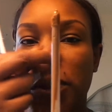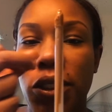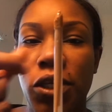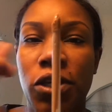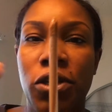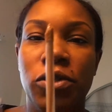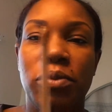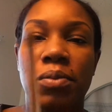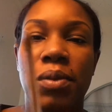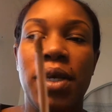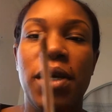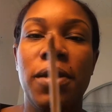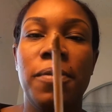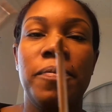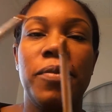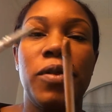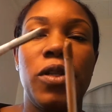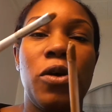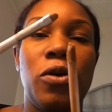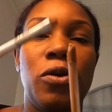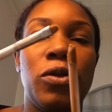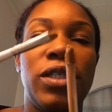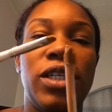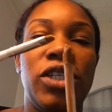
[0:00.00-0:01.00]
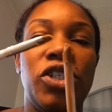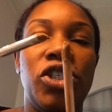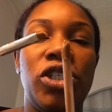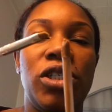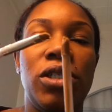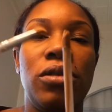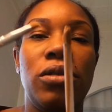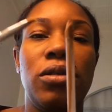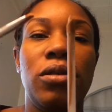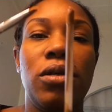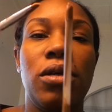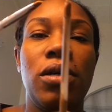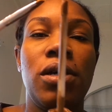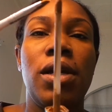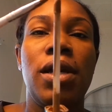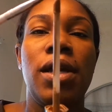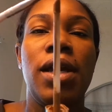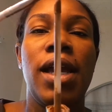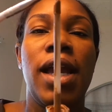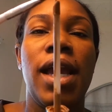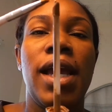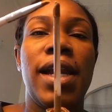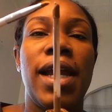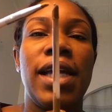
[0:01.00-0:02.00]
Excuse me, nose itching.
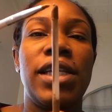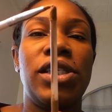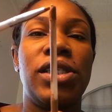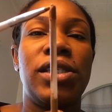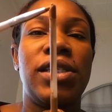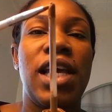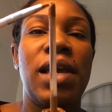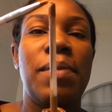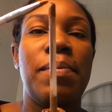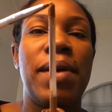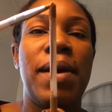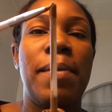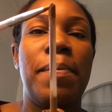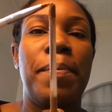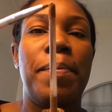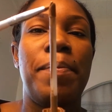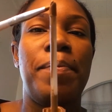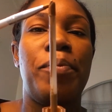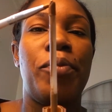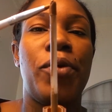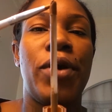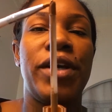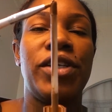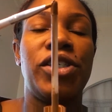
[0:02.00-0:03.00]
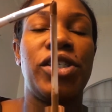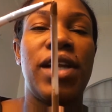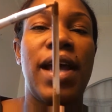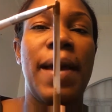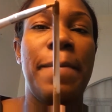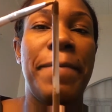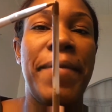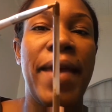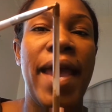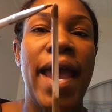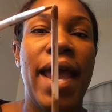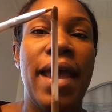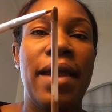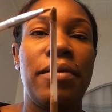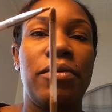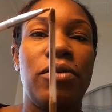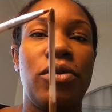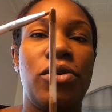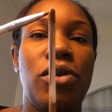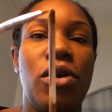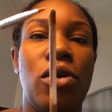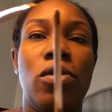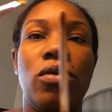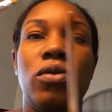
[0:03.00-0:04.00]
And I just take my brush and I
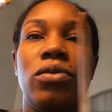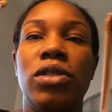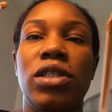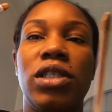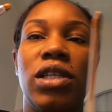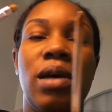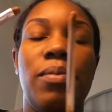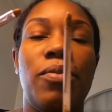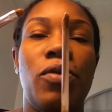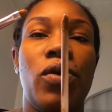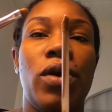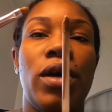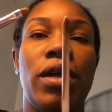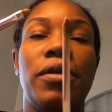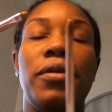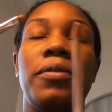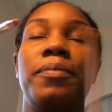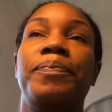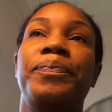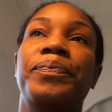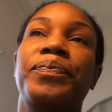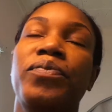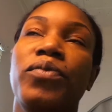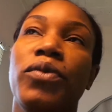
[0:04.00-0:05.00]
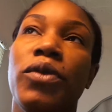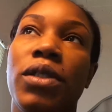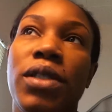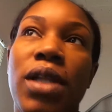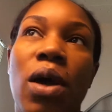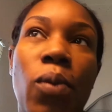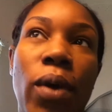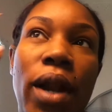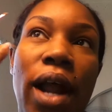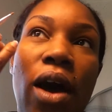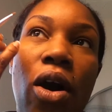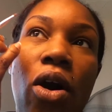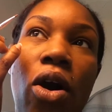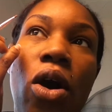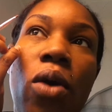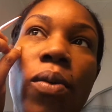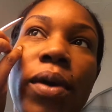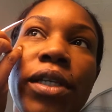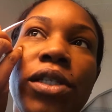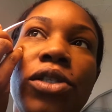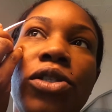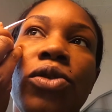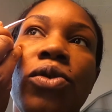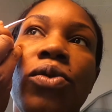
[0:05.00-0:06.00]
pat, you know, some on. Now, what I
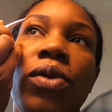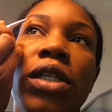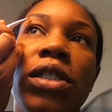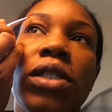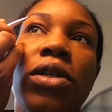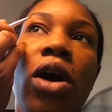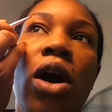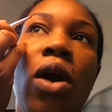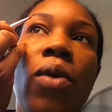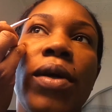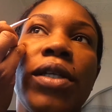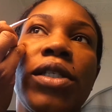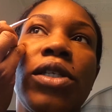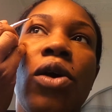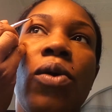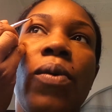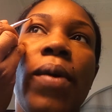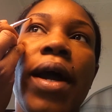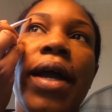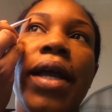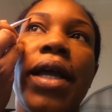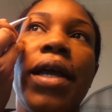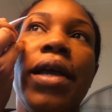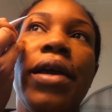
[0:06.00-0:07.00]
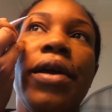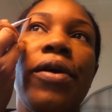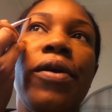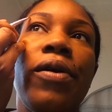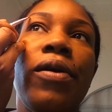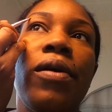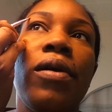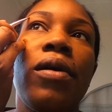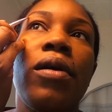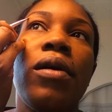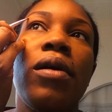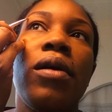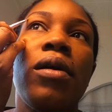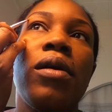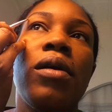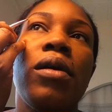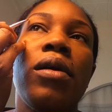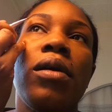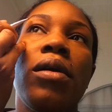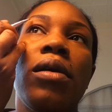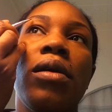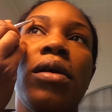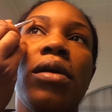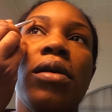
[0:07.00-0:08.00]
always do is always go right here.
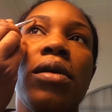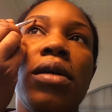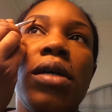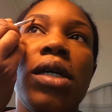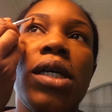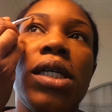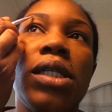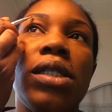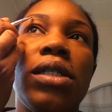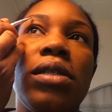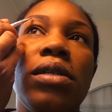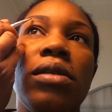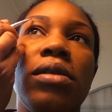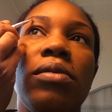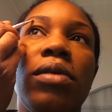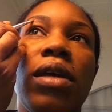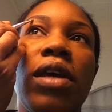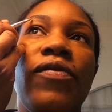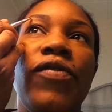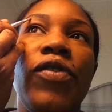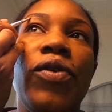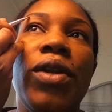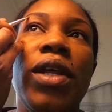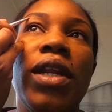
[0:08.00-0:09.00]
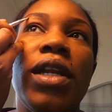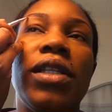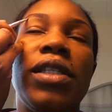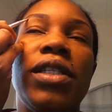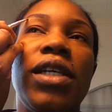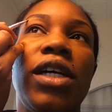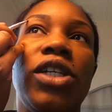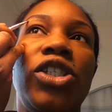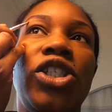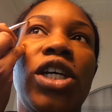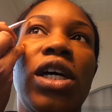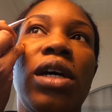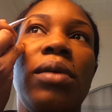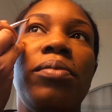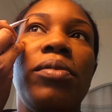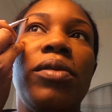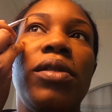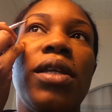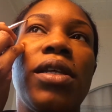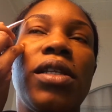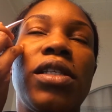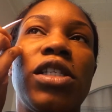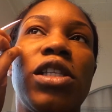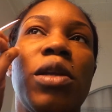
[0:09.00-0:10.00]
Because if you need a touch
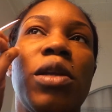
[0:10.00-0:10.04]
up,